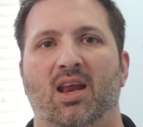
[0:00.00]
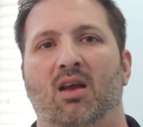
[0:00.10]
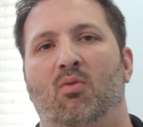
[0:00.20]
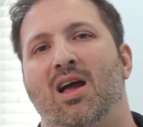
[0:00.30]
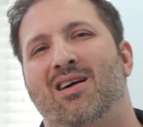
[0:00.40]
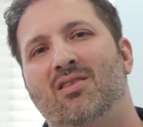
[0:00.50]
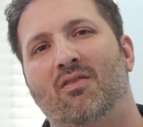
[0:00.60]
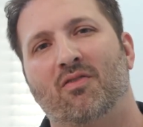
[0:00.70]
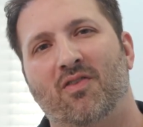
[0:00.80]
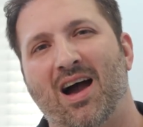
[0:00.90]
and
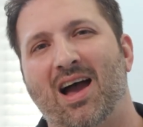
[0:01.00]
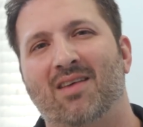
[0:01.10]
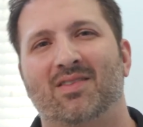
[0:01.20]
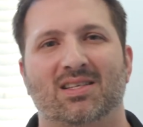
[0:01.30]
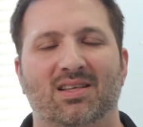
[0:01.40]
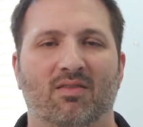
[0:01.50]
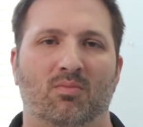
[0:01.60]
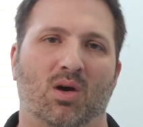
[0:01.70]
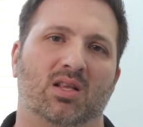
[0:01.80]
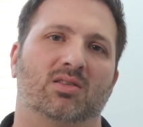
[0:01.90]
around 5 to
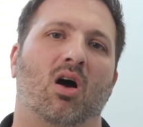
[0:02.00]
7 months,